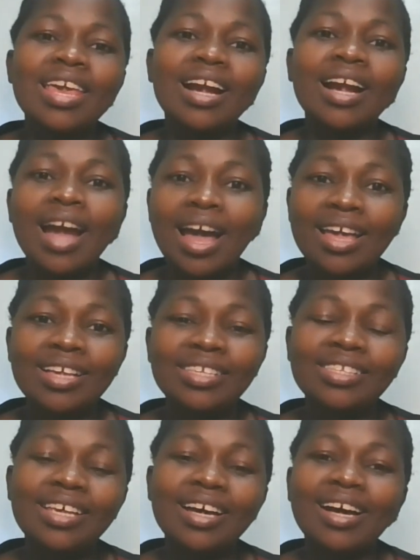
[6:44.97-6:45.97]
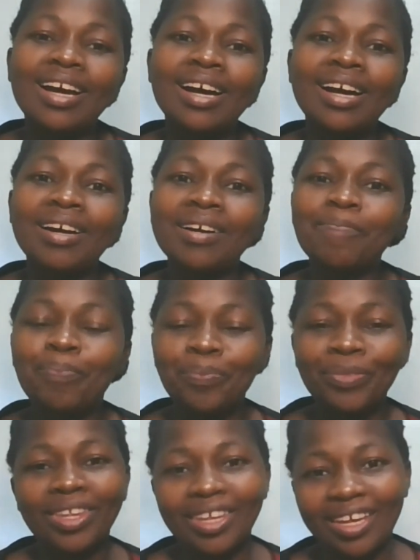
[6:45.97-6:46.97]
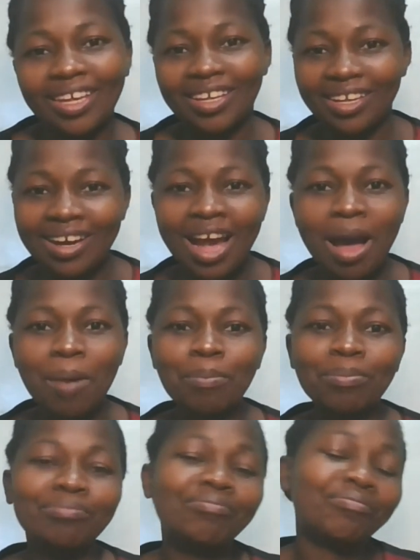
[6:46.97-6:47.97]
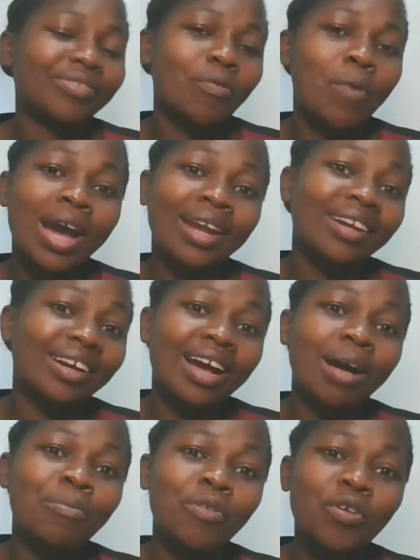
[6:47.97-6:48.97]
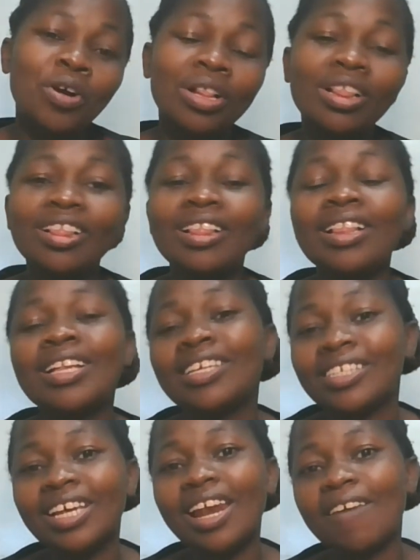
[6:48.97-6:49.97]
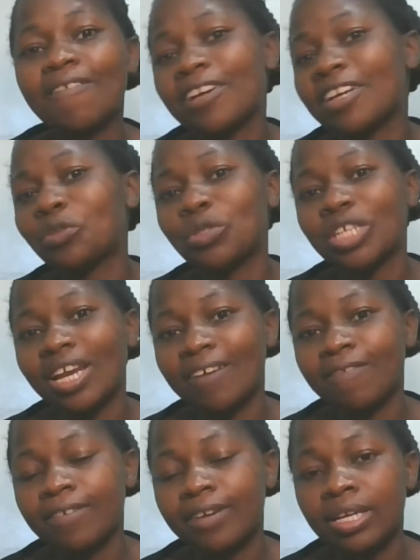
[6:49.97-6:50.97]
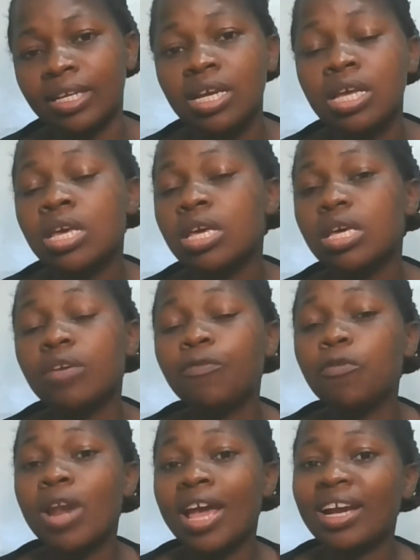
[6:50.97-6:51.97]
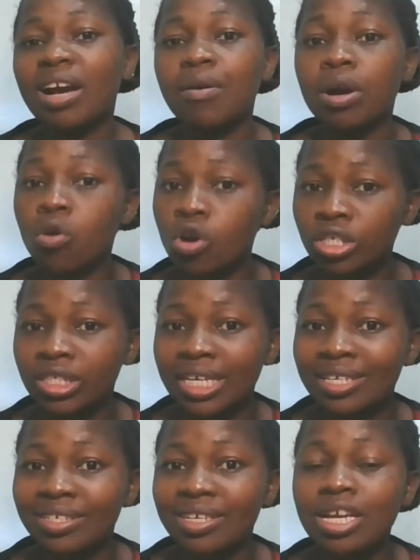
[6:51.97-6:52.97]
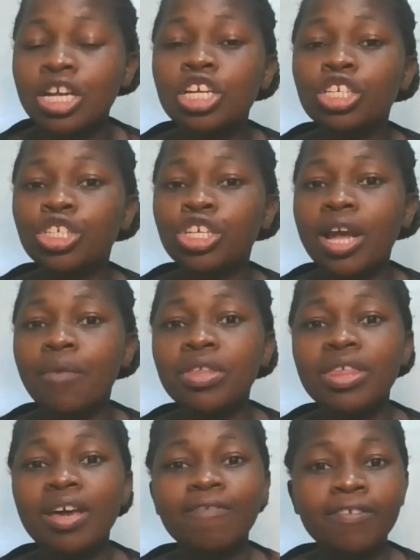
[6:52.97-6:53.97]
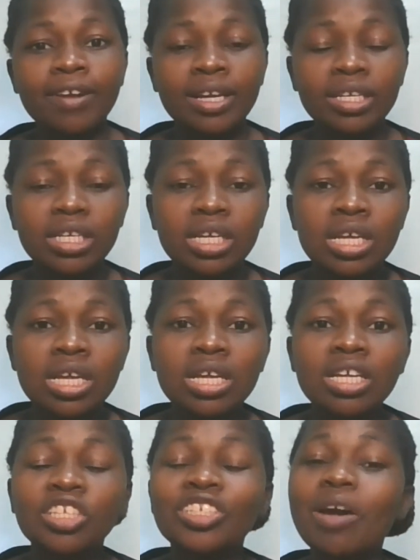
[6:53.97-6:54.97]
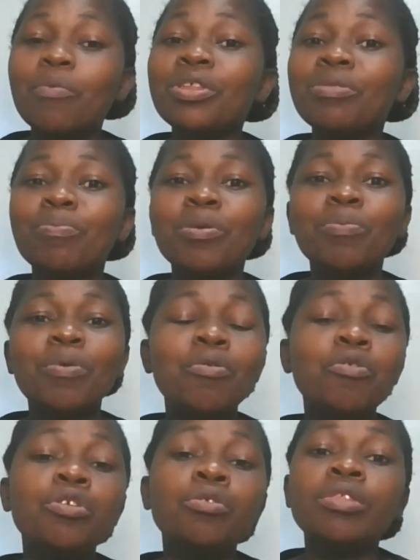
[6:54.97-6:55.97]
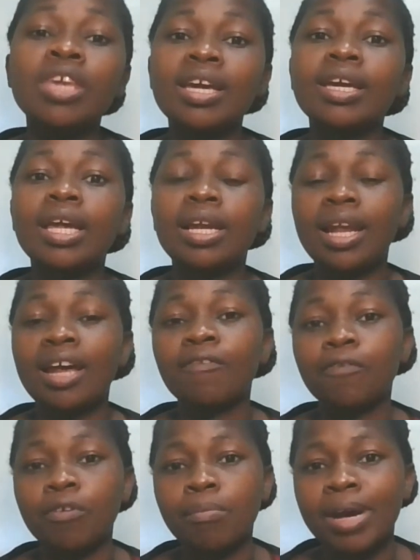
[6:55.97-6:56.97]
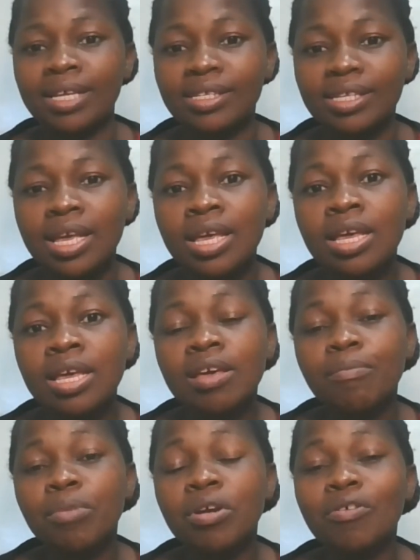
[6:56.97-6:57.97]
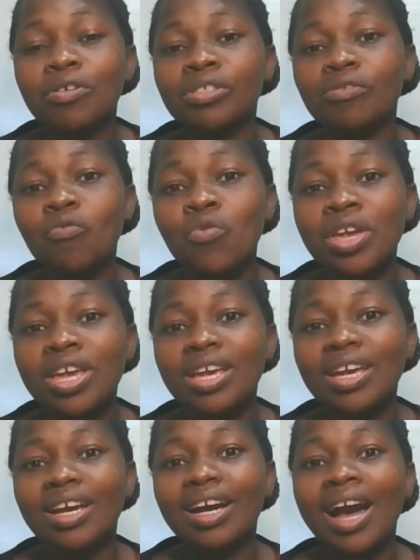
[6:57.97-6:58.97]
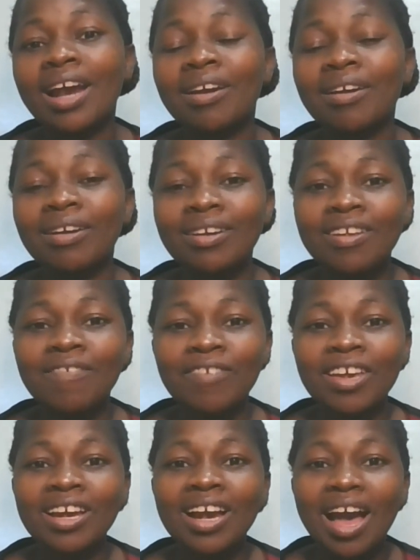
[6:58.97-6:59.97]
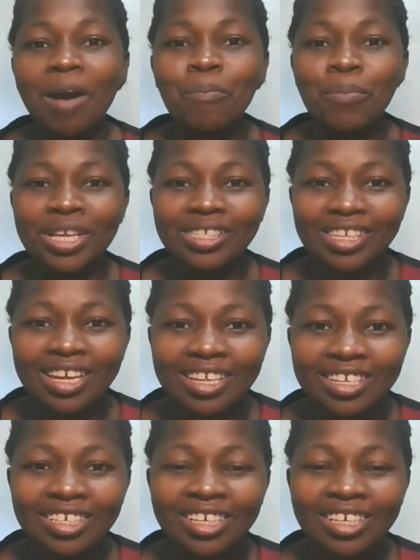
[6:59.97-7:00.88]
guys, come all. Tell a friend to tell a friend. If you like our content, share with a friend. Share with people who you think can learn from us. Because we are giving a message